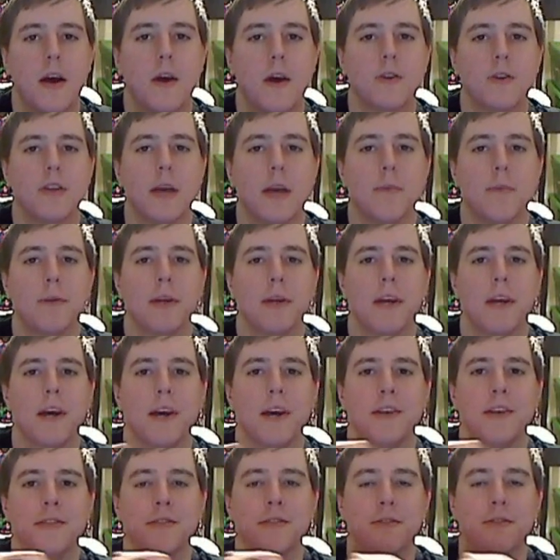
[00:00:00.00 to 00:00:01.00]
What's happening
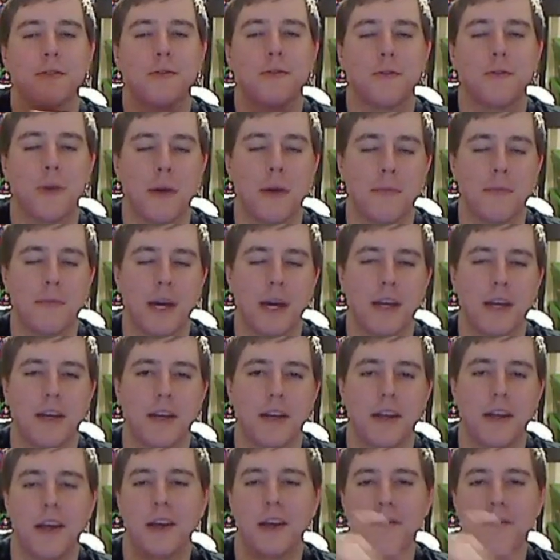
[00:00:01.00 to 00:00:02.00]
guys? Trev back
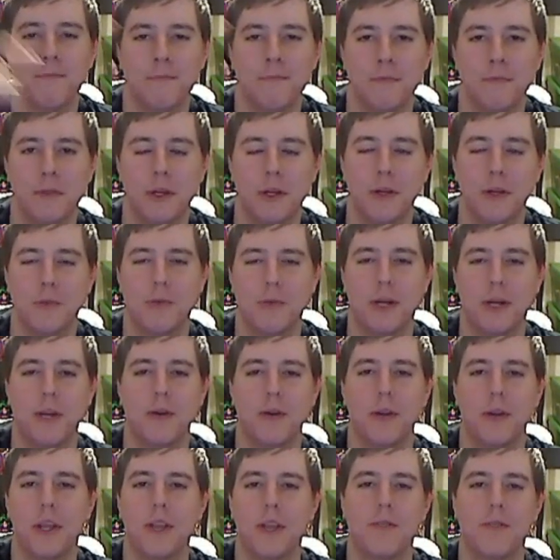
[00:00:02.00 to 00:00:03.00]
again. Here to bring
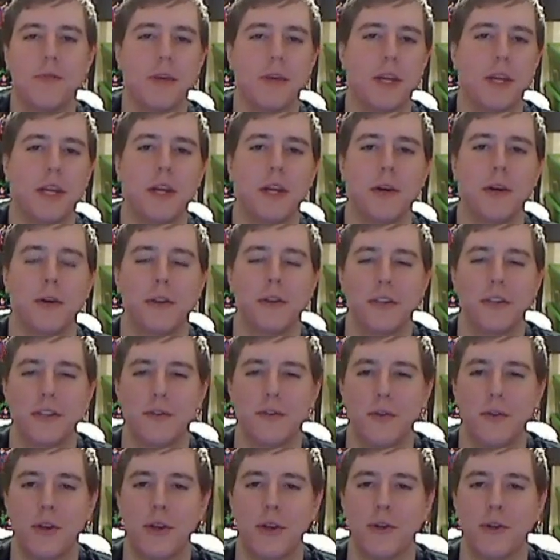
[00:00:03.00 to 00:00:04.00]
you another video.
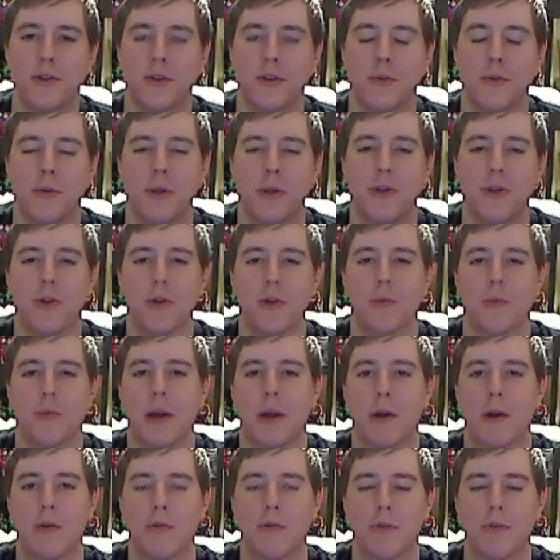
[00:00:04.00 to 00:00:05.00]
This video is going to be doing
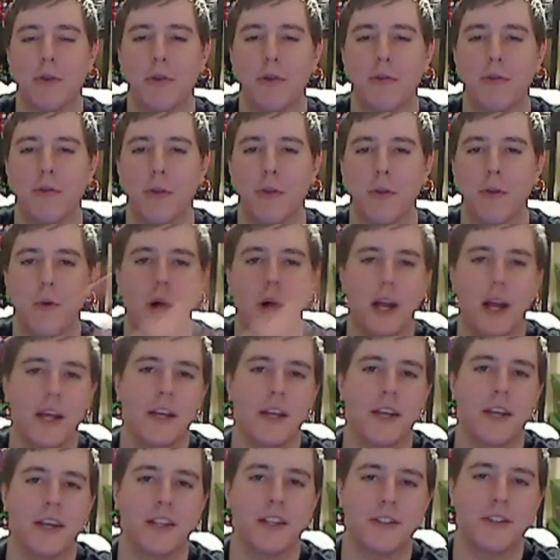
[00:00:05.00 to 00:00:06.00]
my review for The
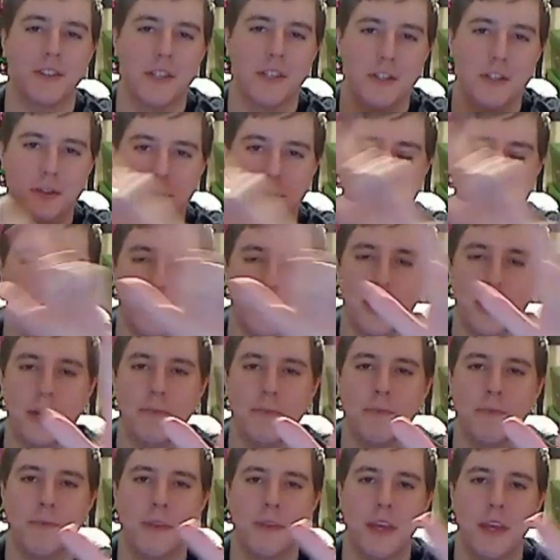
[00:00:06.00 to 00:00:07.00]
Walking Dead Season
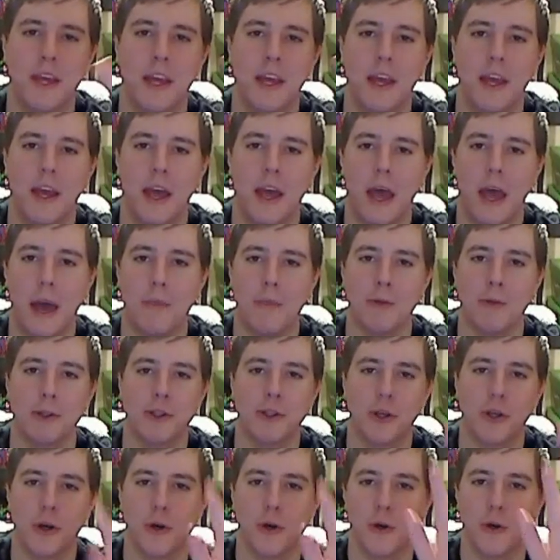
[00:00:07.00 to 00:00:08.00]
3,
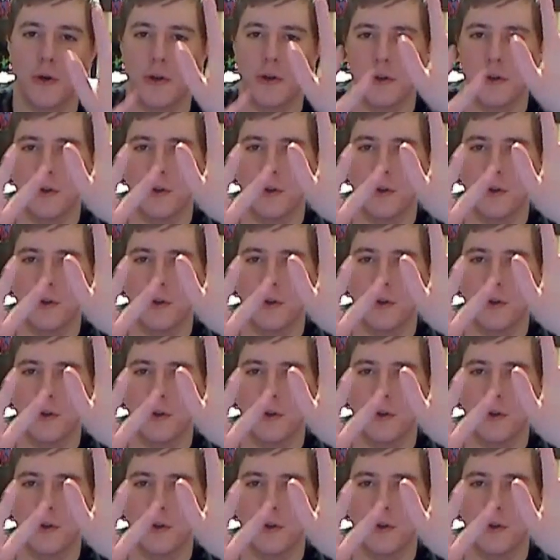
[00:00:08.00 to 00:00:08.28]
Episode